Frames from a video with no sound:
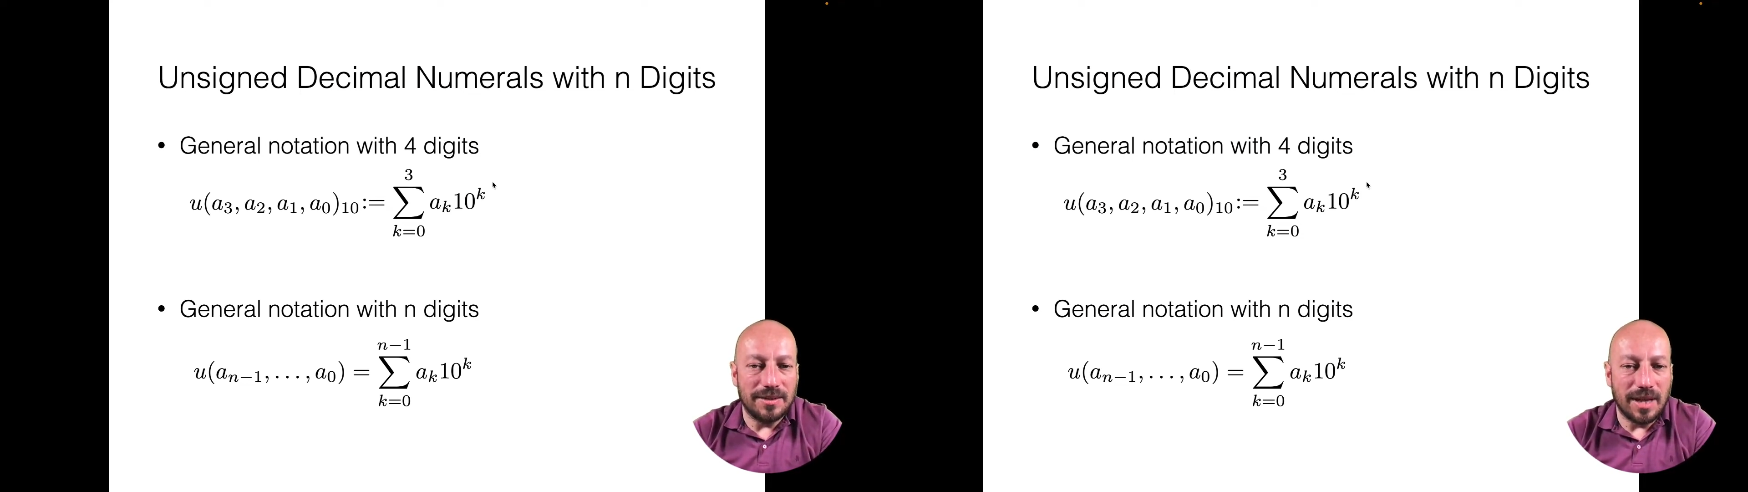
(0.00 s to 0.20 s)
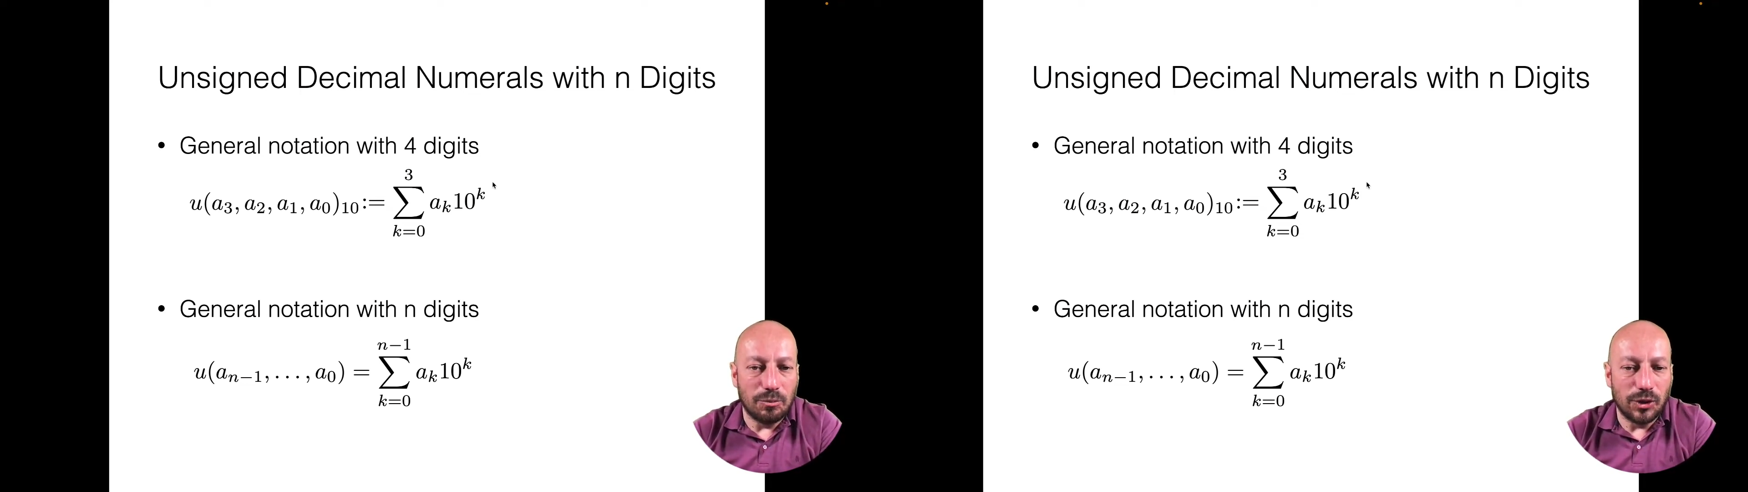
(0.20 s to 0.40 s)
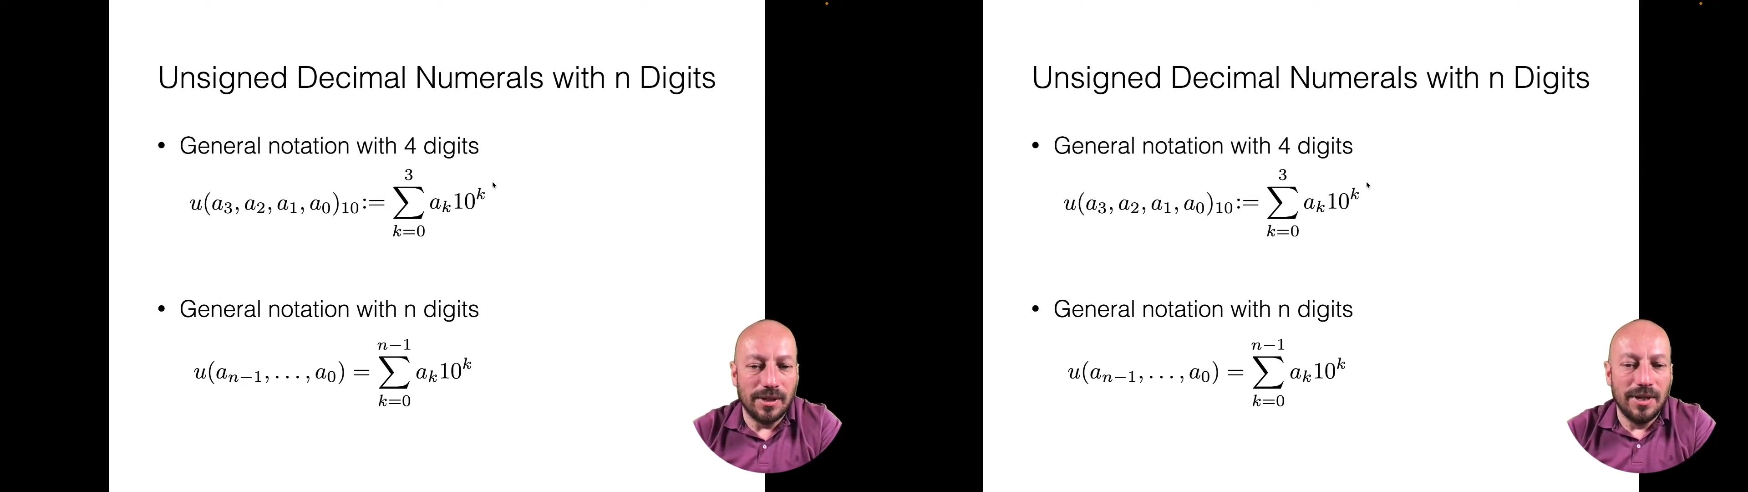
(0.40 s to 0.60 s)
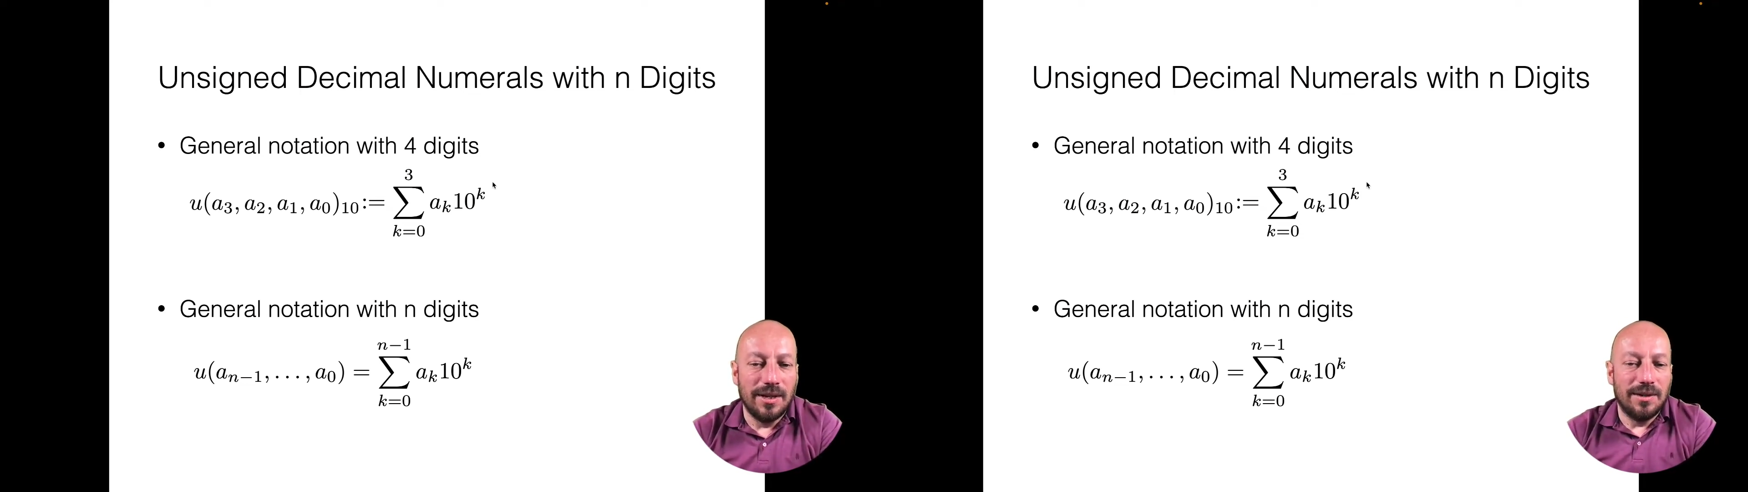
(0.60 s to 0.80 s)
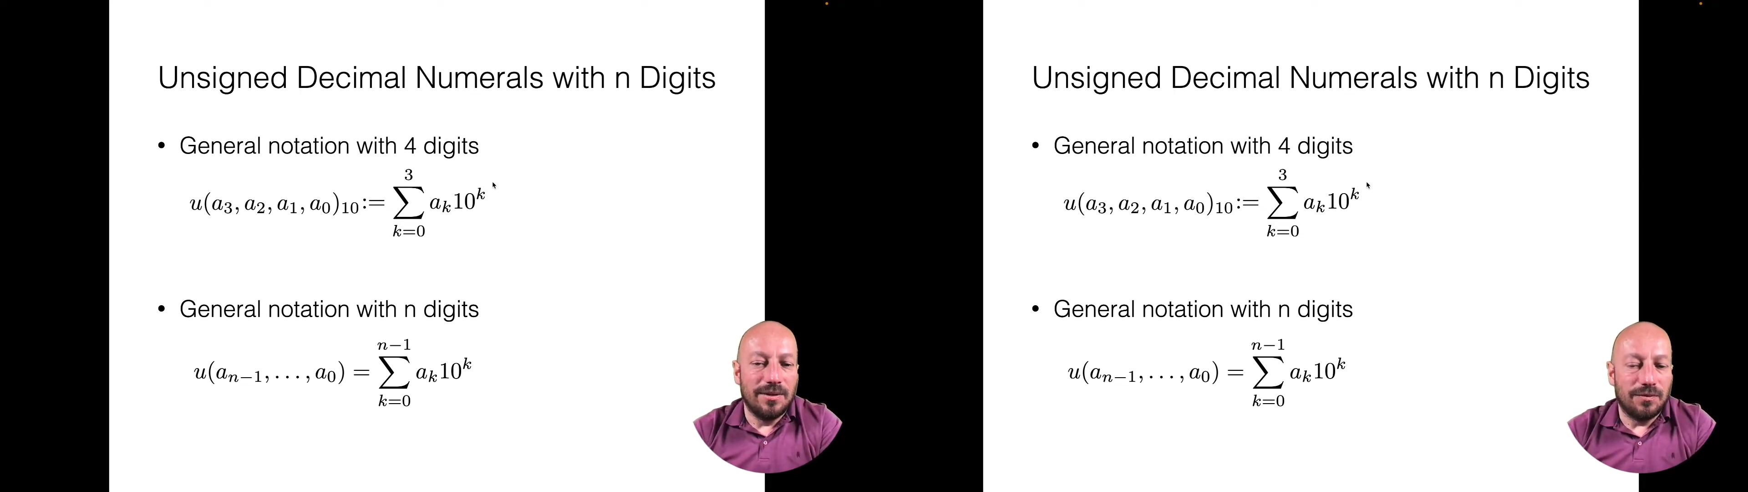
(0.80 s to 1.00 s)
numeral
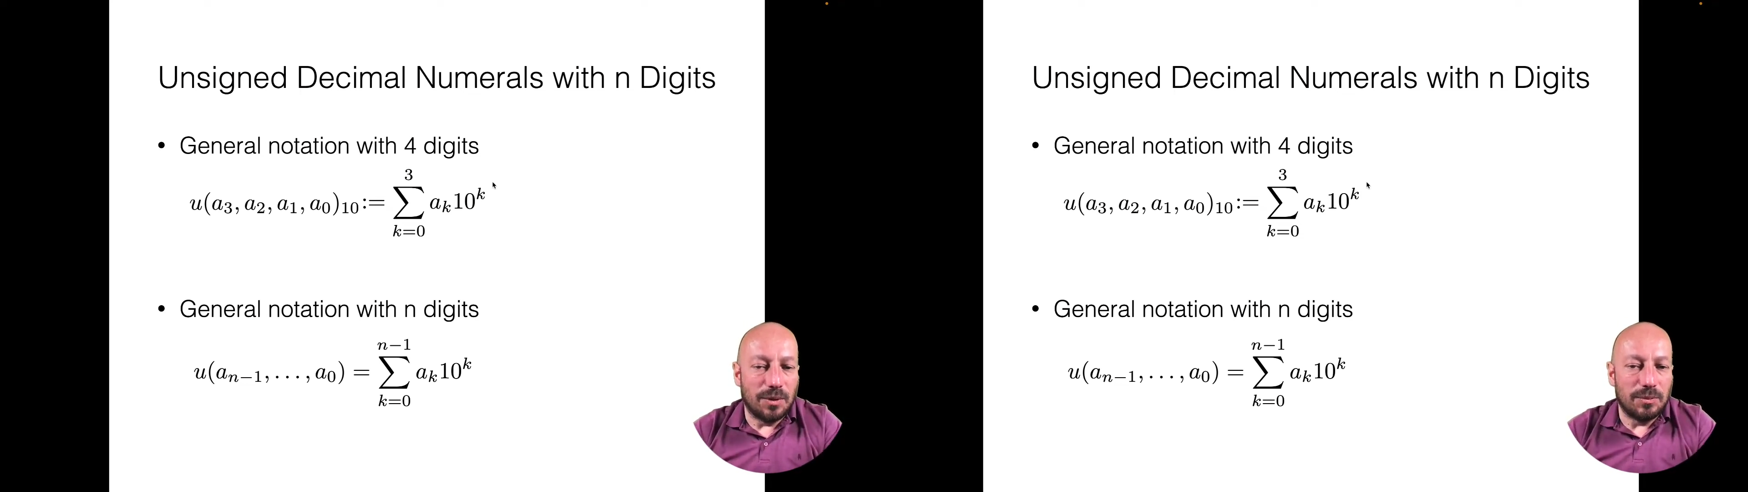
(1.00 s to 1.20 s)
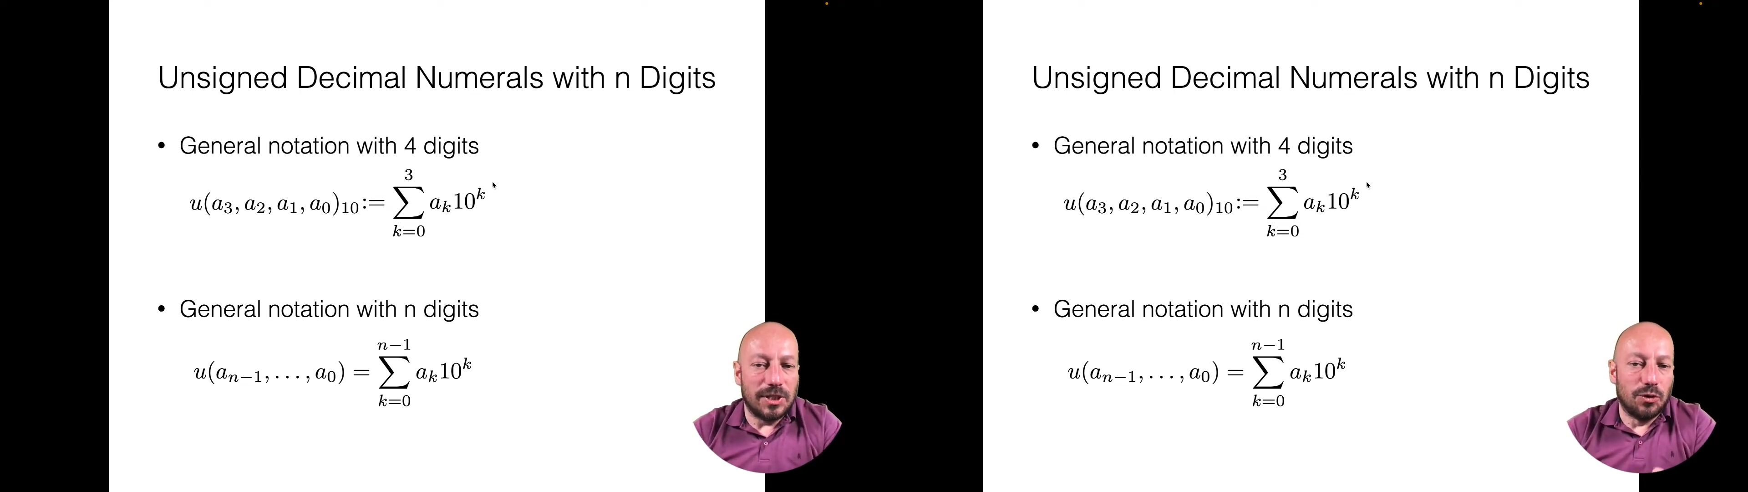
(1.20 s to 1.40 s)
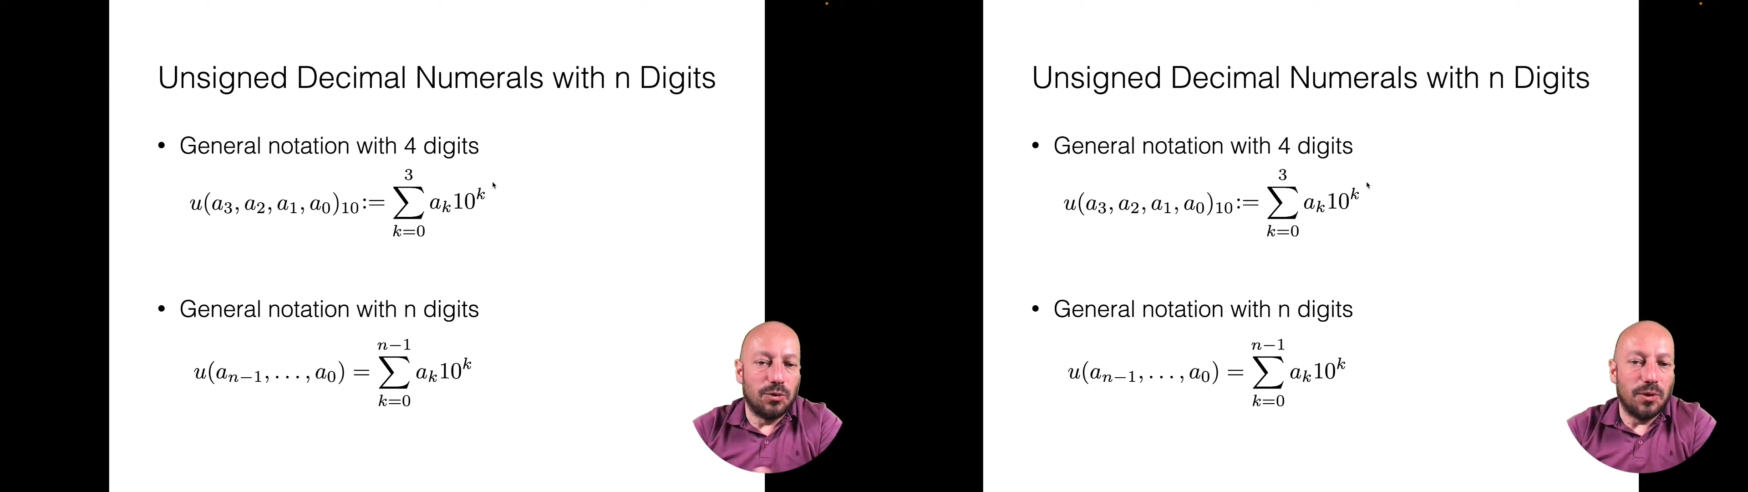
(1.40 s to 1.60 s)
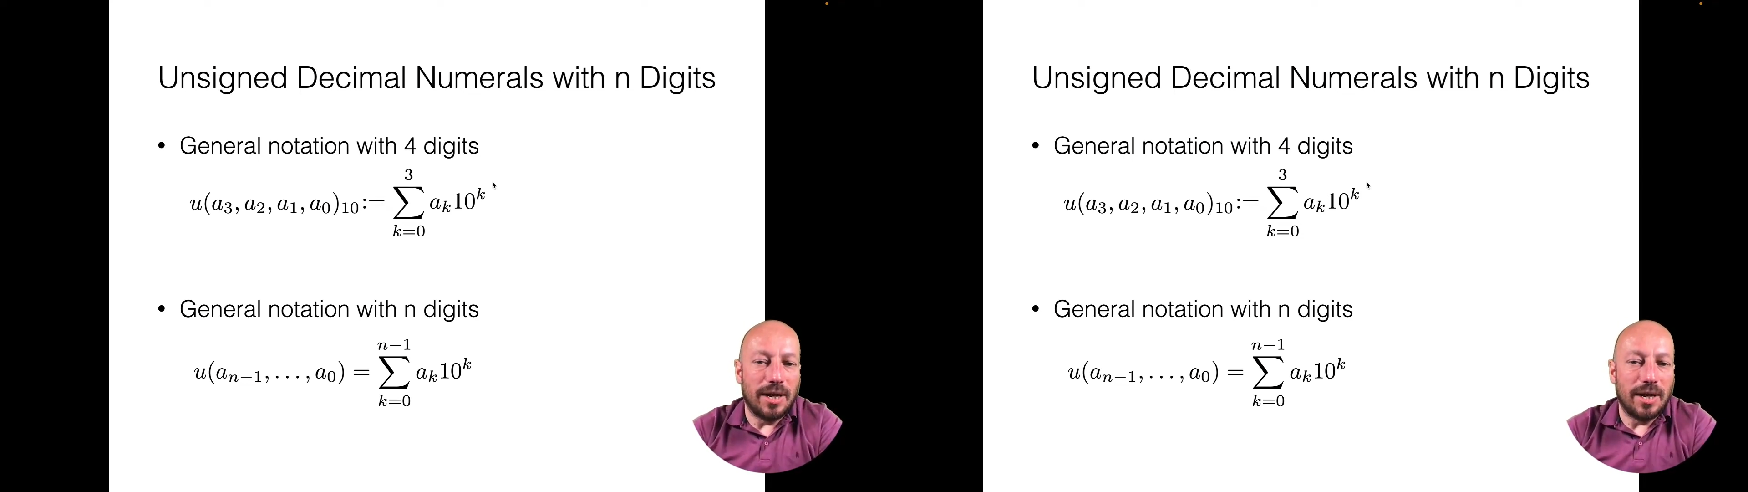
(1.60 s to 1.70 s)
from 0 to